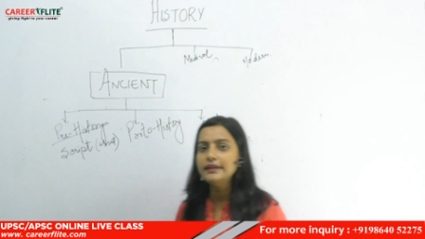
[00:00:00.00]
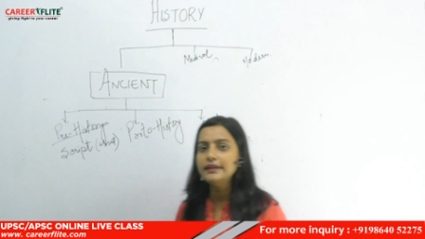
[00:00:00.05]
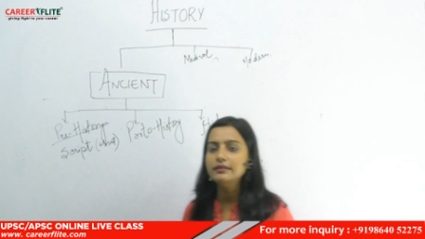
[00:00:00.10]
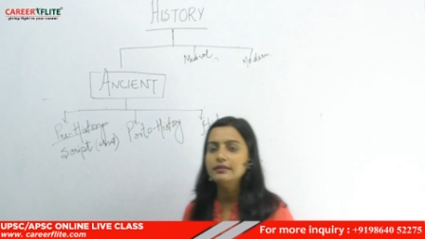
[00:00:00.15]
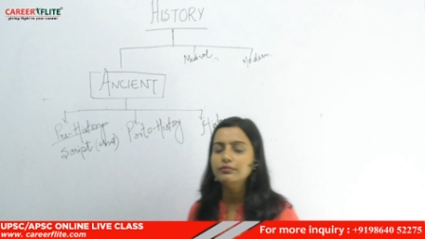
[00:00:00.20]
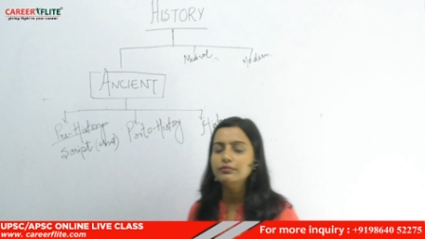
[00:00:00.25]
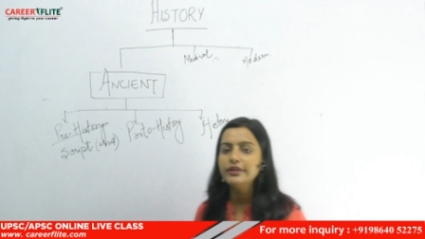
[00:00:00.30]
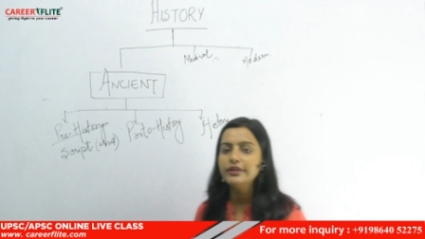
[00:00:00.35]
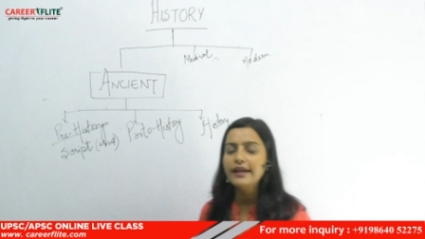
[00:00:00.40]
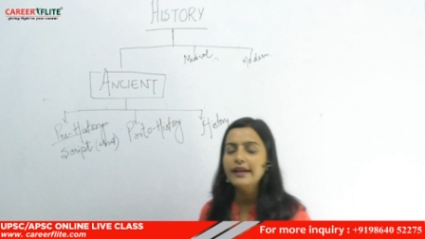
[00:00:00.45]

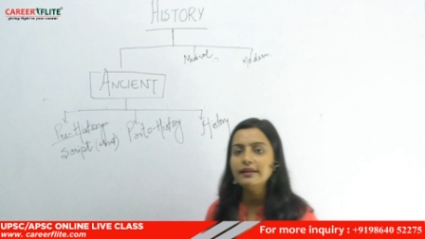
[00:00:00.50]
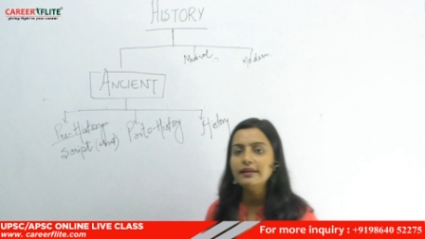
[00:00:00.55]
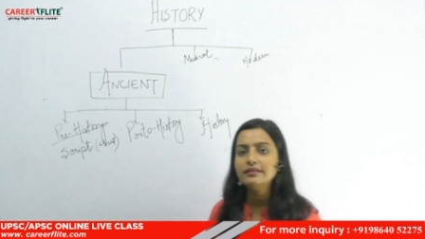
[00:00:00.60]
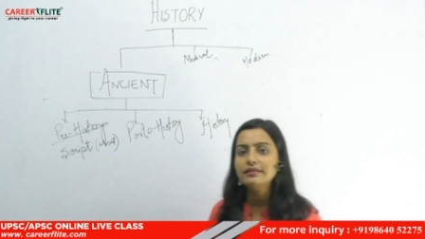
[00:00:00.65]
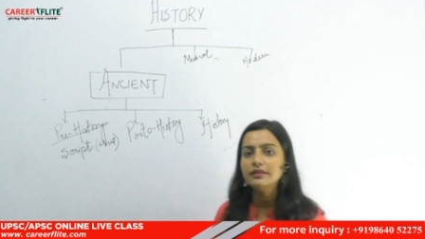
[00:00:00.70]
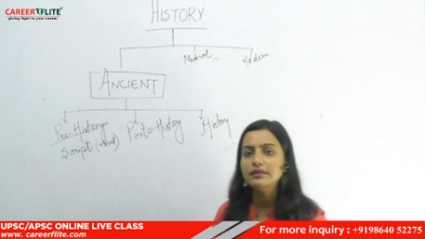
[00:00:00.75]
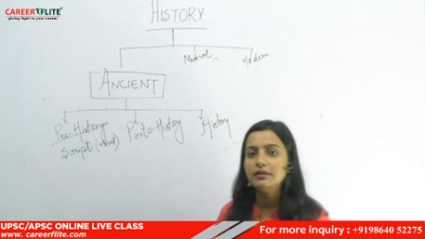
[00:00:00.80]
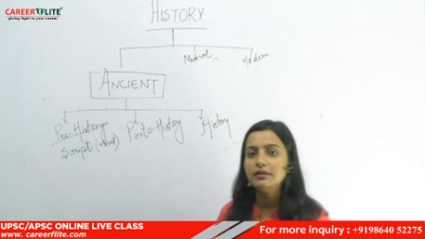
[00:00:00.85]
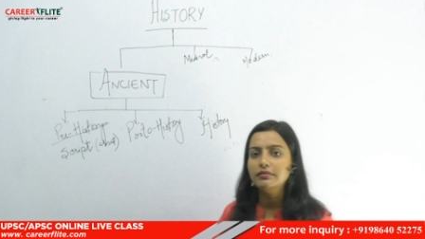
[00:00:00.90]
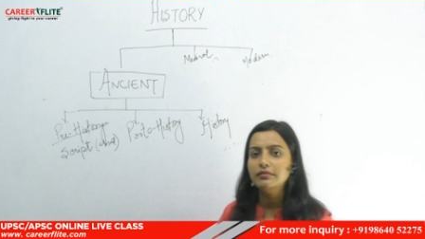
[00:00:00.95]
we get
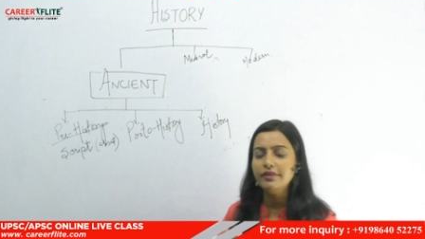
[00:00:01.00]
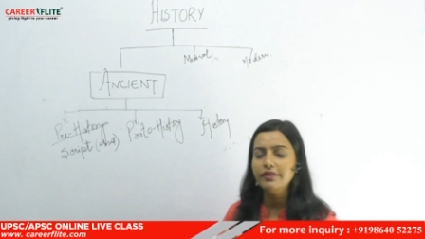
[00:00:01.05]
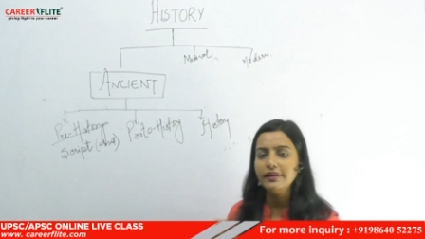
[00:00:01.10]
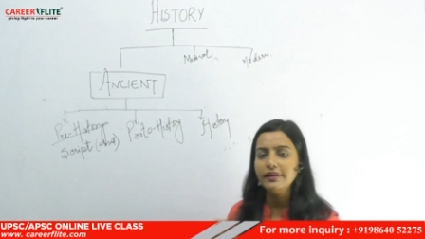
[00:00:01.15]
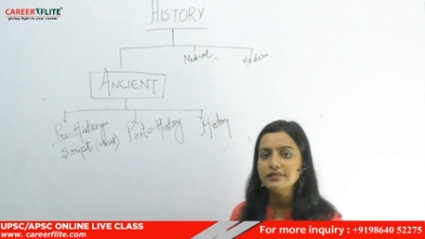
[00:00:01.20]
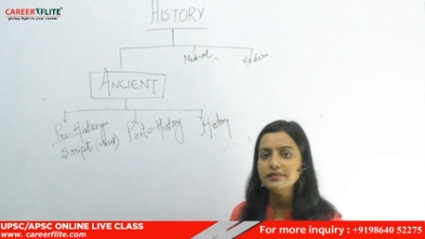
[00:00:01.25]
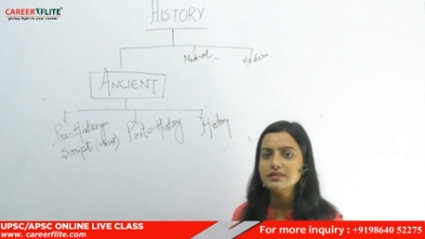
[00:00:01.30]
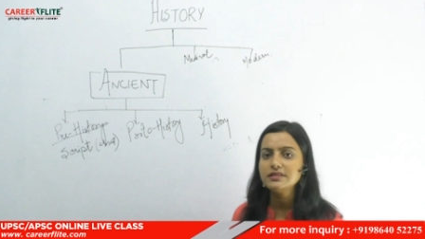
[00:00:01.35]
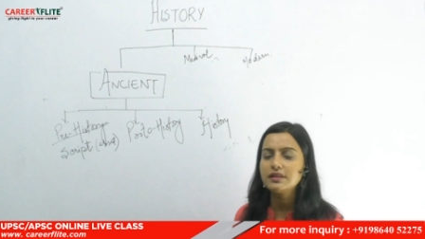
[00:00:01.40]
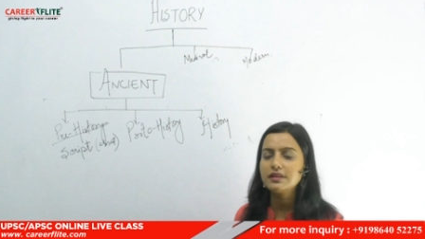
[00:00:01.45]

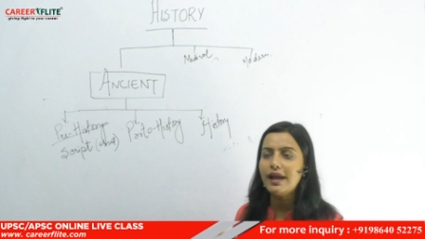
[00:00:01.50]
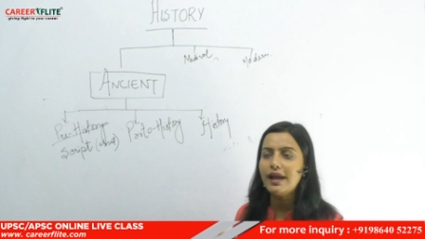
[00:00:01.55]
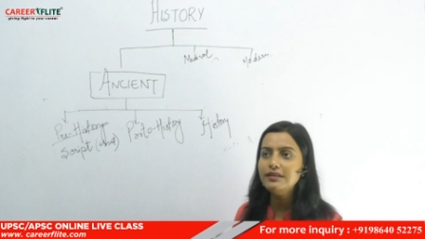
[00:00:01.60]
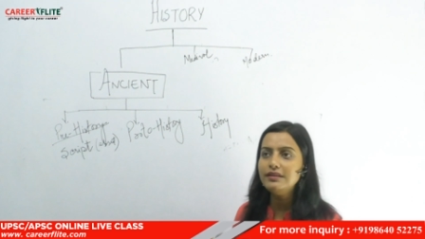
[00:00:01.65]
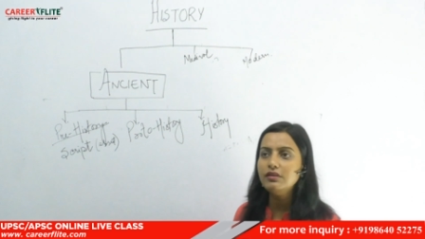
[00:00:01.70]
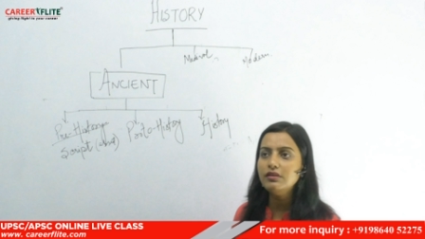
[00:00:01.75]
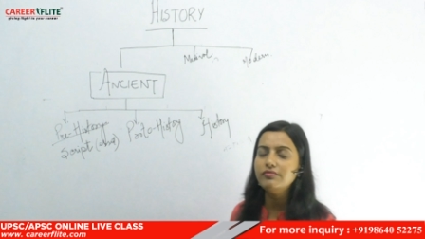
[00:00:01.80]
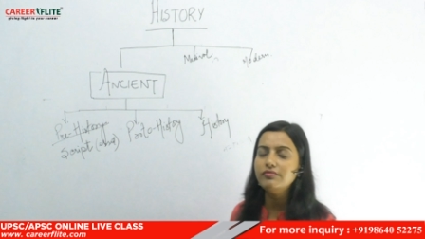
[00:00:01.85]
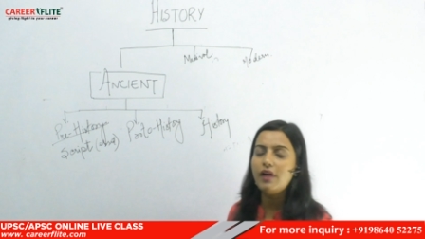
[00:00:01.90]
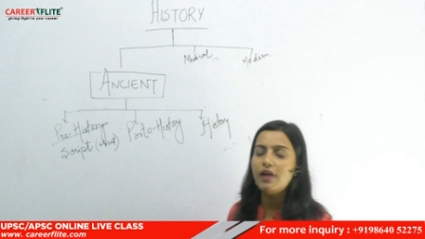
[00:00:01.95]
various kind
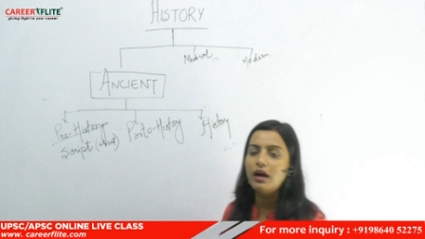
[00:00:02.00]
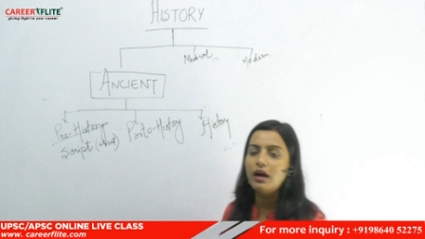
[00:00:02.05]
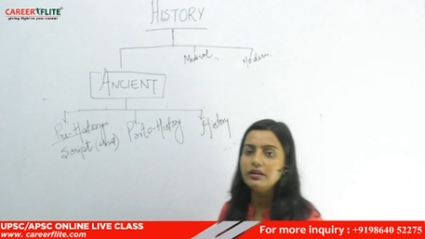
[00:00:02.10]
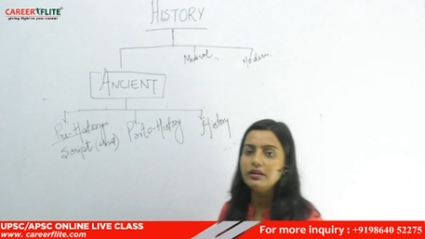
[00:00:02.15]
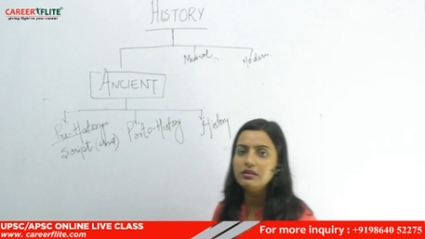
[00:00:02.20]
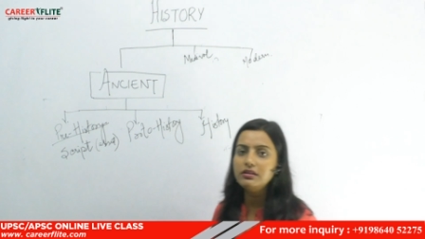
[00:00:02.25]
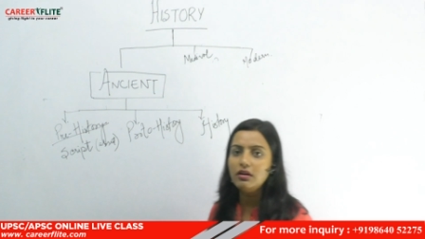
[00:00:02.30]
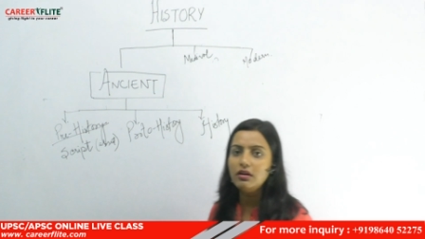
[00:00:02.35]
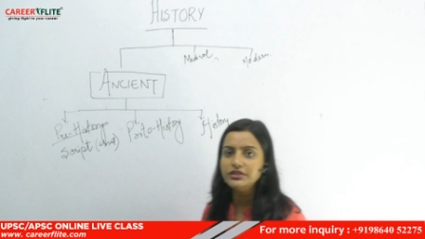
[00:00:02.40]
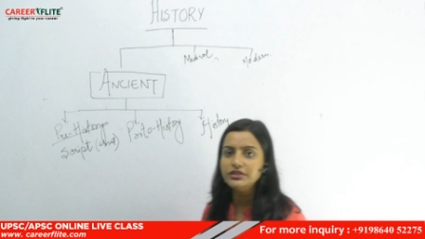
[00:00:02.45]
of
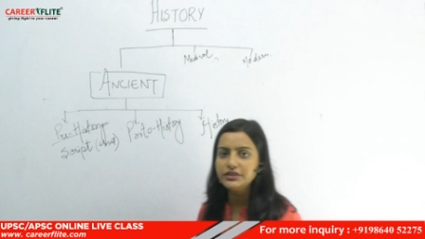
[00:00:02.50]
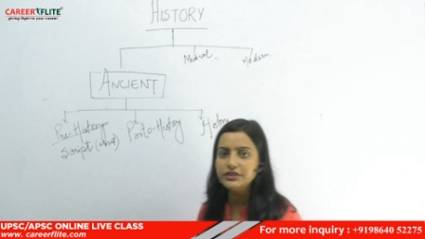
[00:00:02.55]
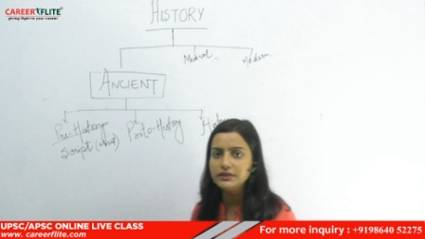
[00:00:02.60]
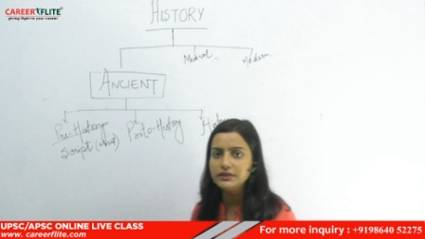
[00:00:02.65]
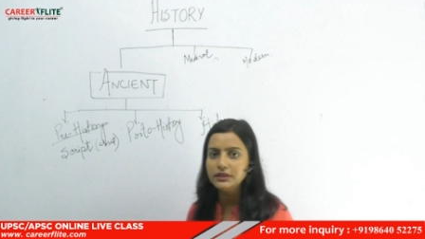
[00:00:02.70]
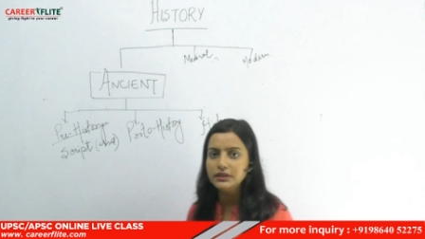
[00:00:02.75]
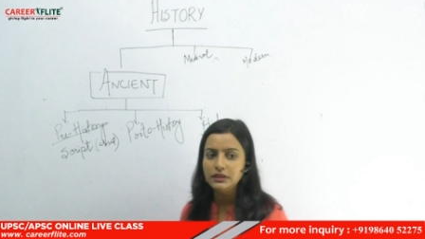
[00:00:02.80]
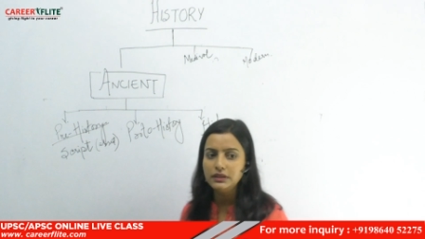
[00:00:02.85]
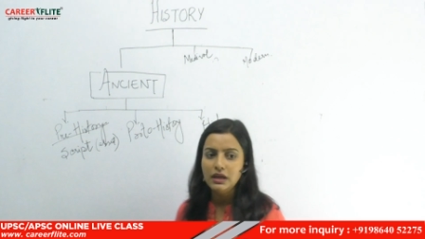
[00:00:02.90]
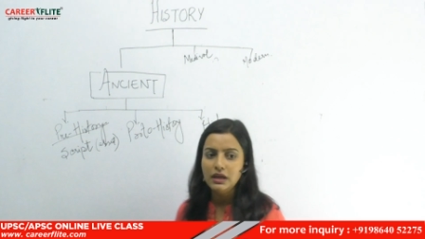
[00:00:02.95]

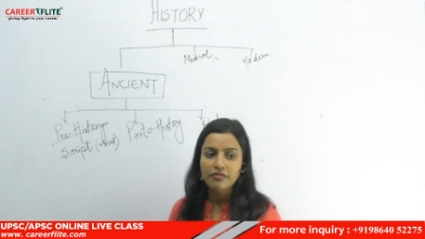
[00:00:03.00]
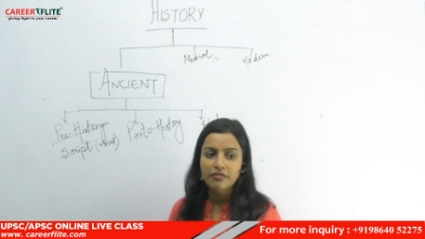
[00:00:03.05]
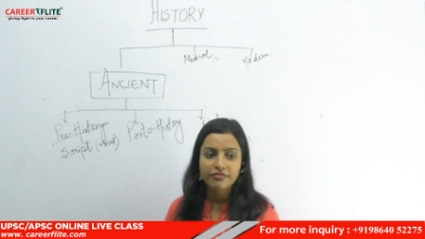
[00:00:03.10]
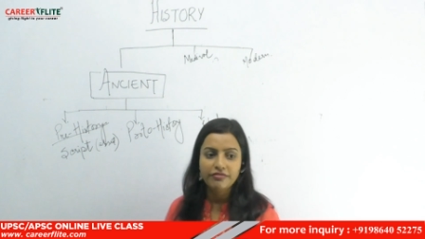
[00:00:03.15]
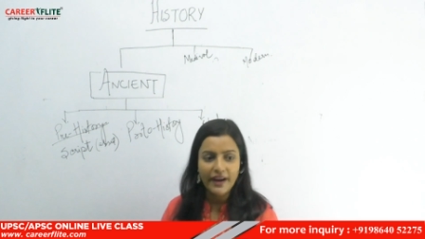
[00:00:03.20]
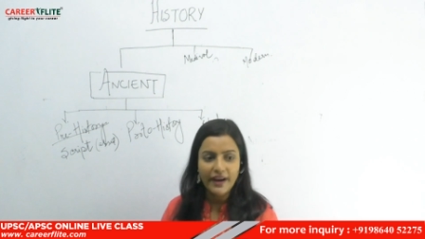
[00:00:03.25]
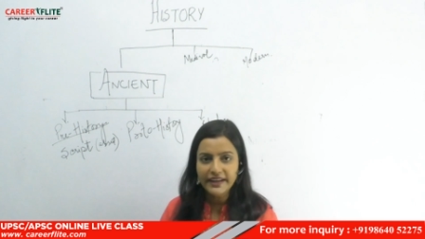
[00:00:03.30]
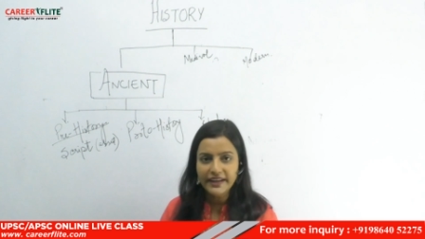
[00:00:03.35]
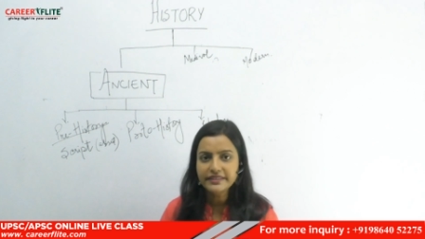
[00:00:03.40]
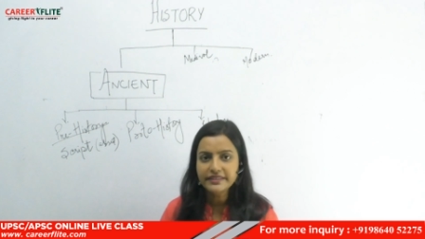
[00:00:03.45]
archaeological
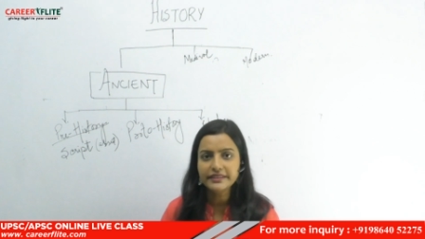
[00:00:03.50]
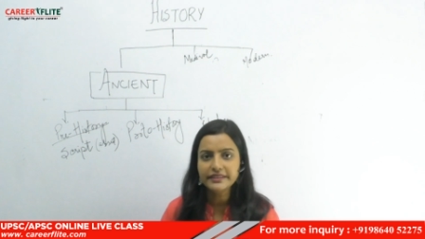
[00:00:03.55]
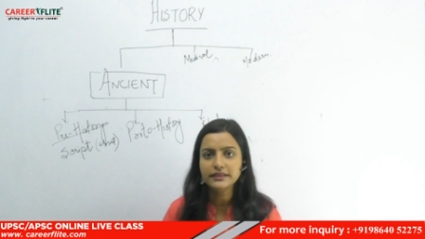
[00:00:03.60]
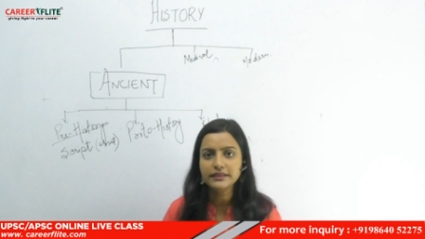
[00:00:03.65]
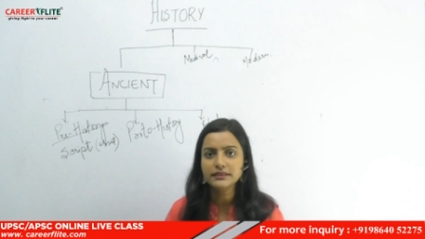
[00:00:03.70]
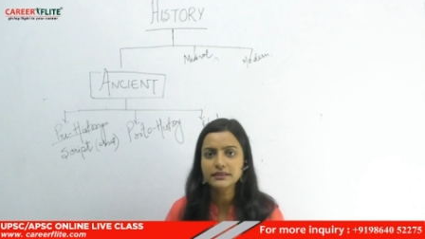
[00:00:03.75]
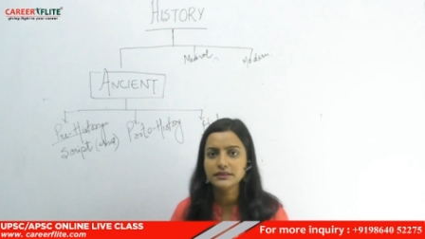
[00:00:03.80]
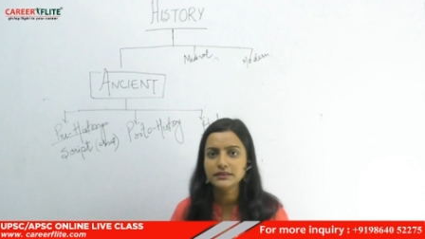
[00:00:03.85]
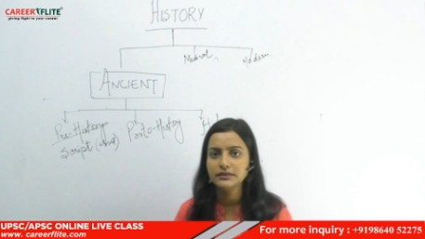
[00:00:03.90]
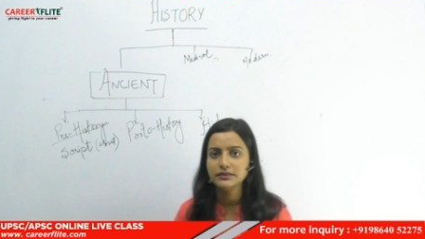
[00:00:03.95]

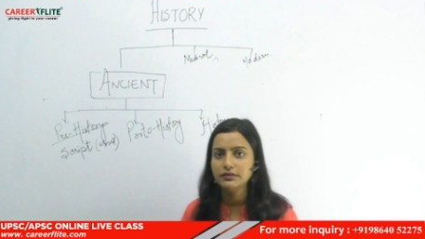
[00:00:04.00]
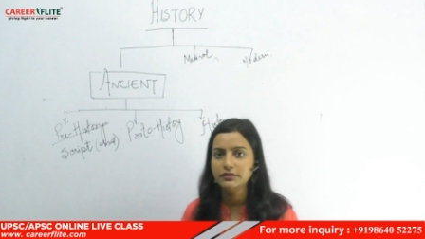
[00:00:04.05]
findings,